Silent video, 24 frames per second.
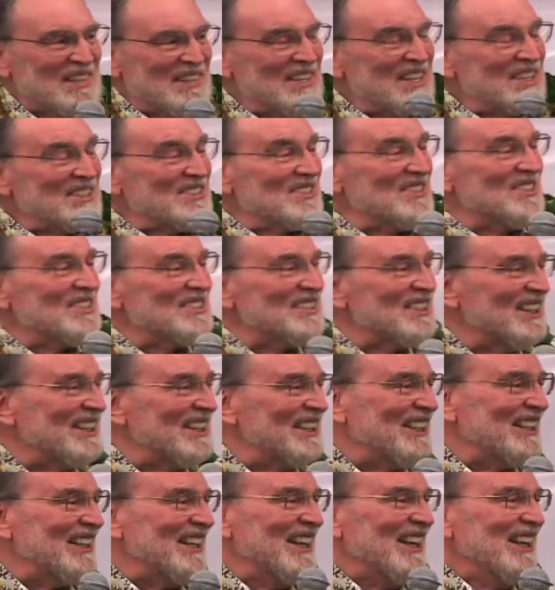But you
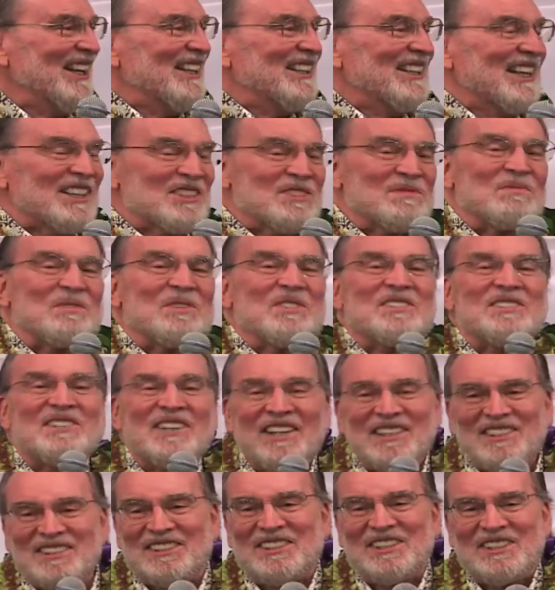see, that's
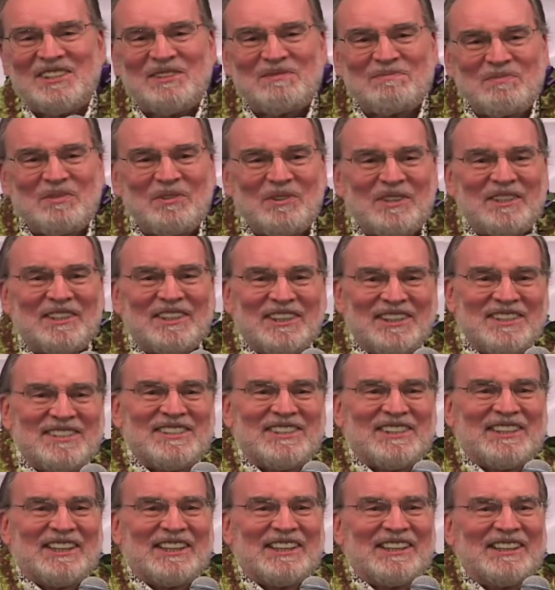precisely the point,
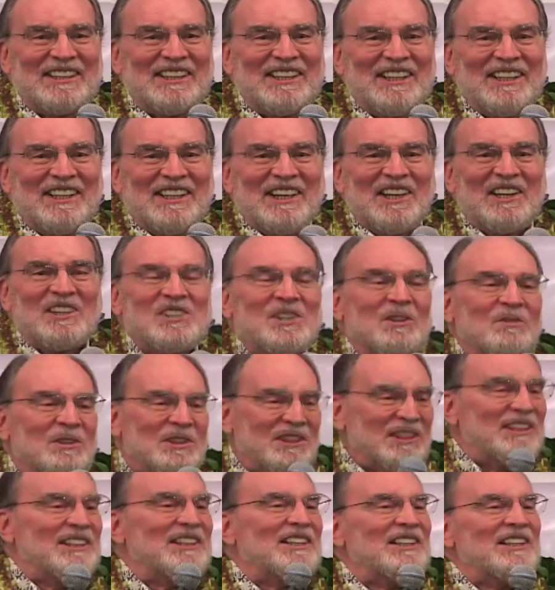isn't it? Is that
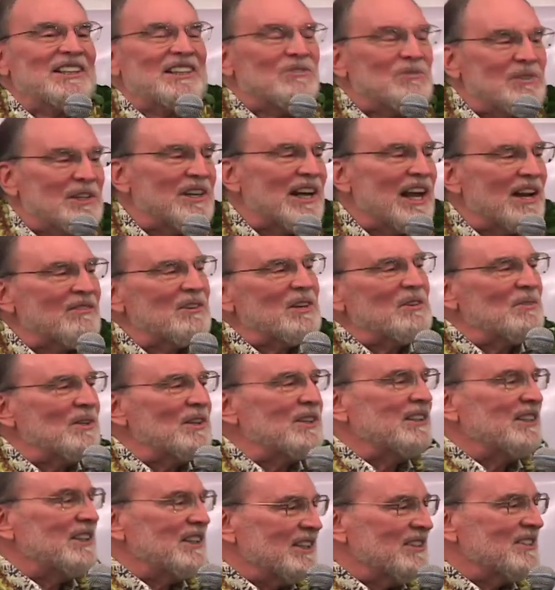
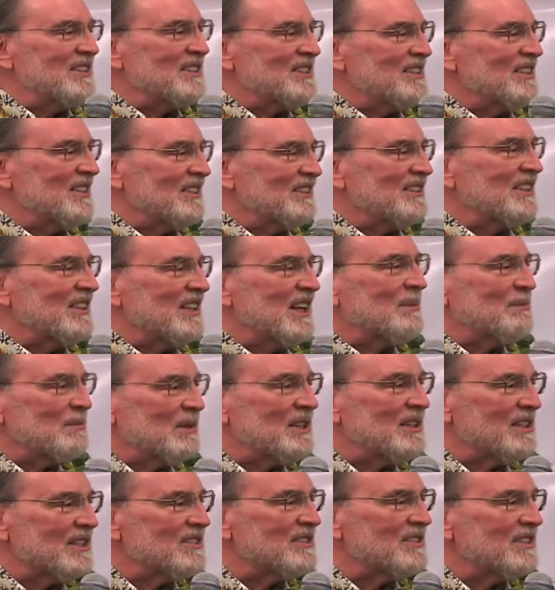everyone here is here tonight
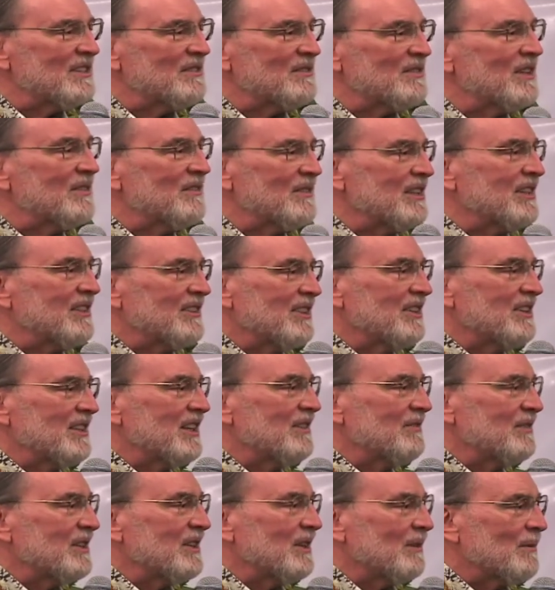because they're
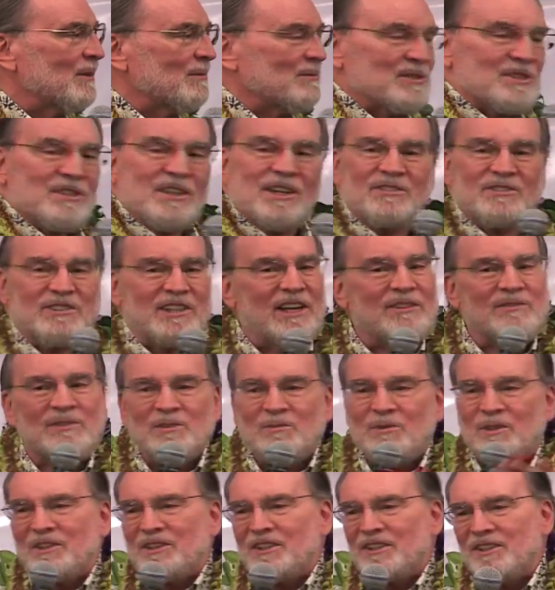giving of themselves.
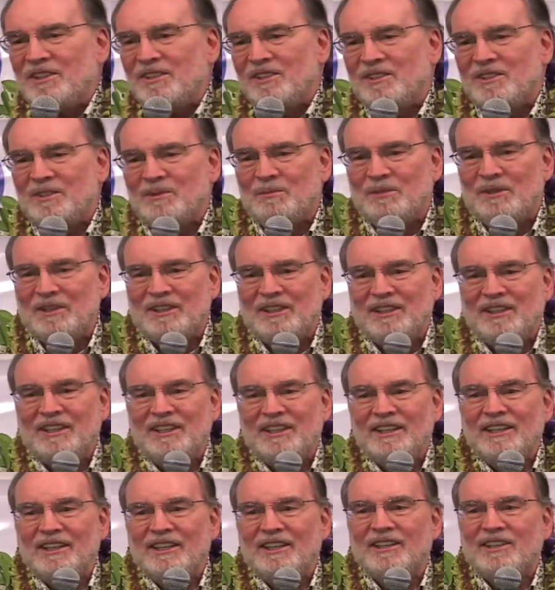Everyone here could be
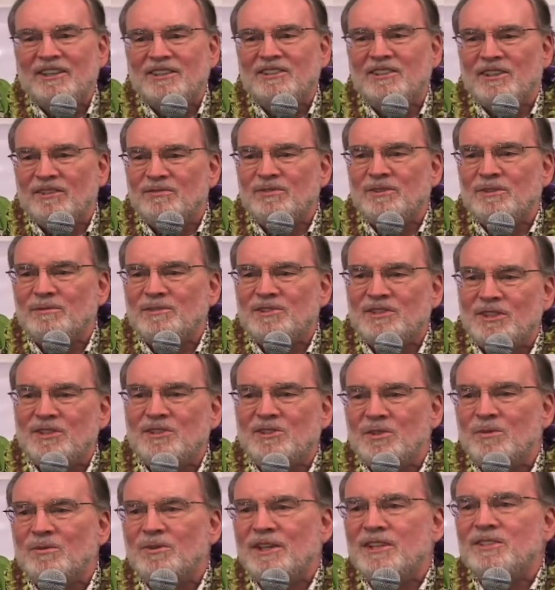in a different
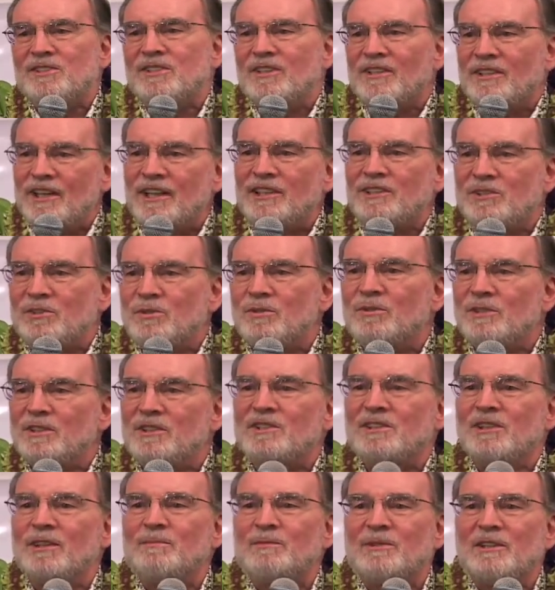situation tonight, doing
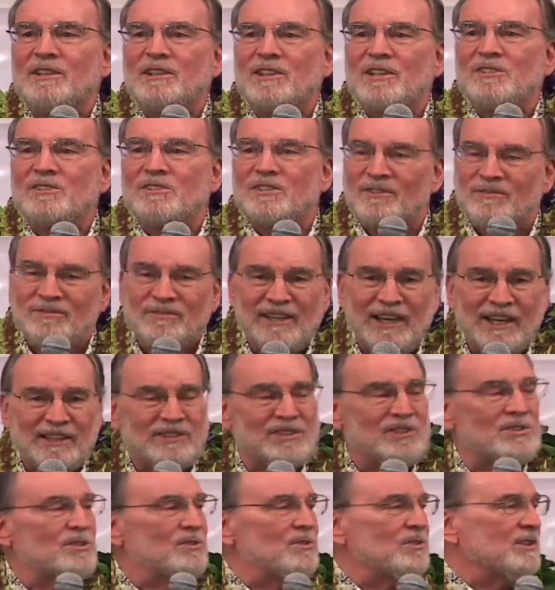something else. The fact
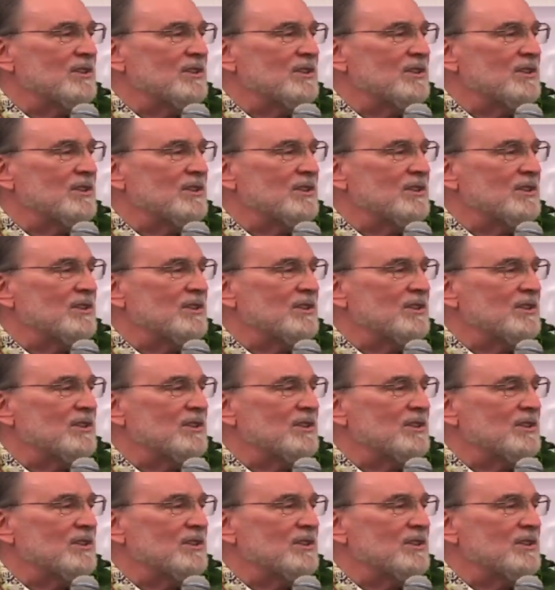that you